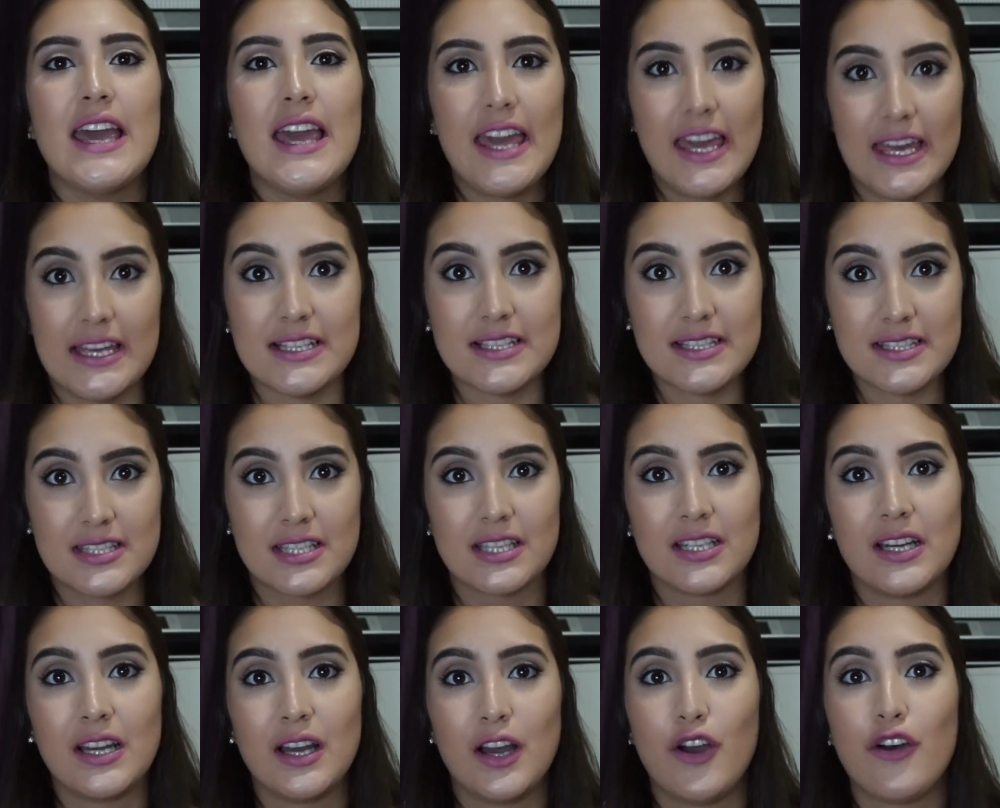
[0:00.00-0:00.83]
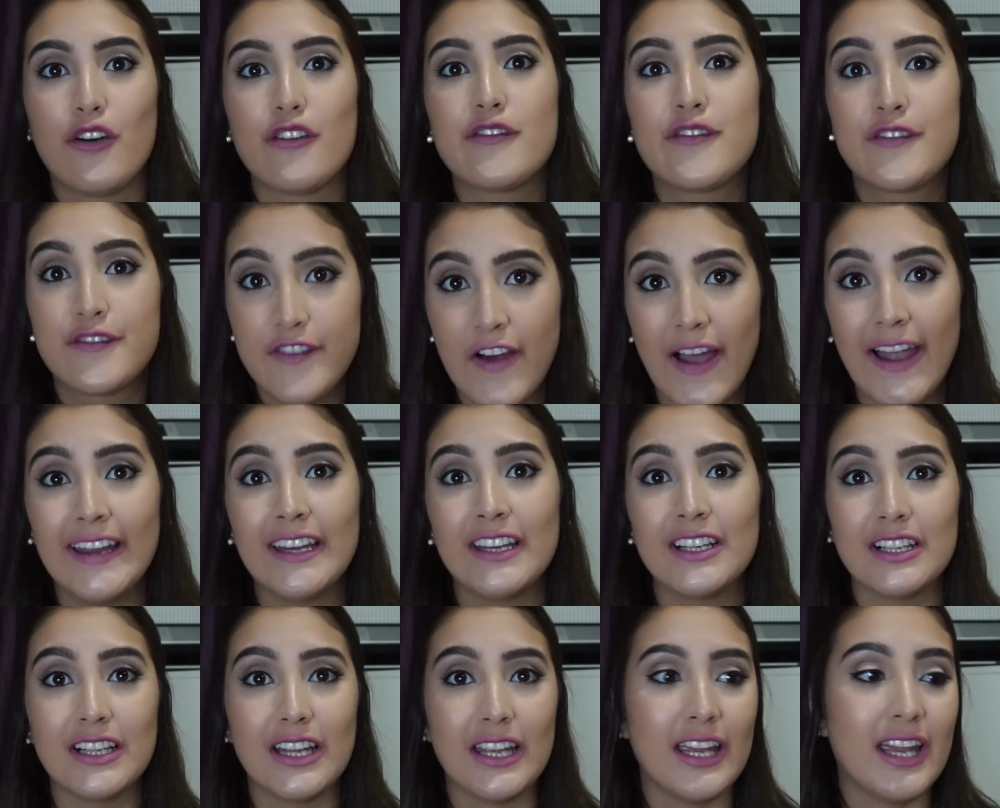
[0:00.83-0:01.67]
it,
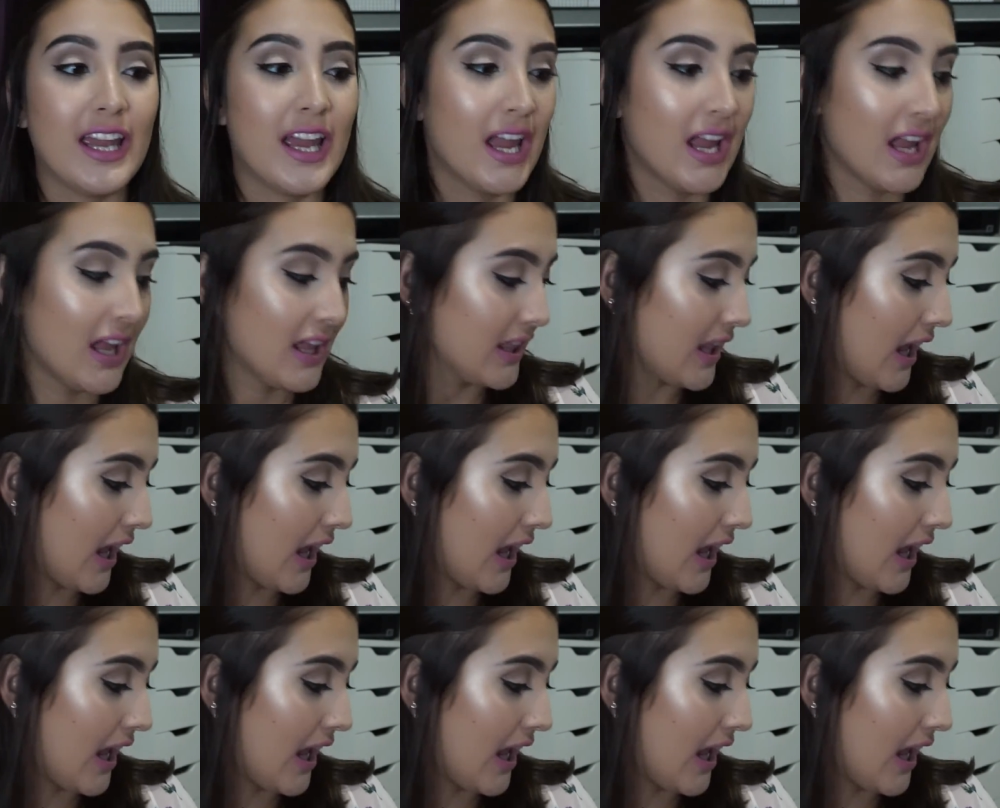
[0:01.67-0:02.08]
finally.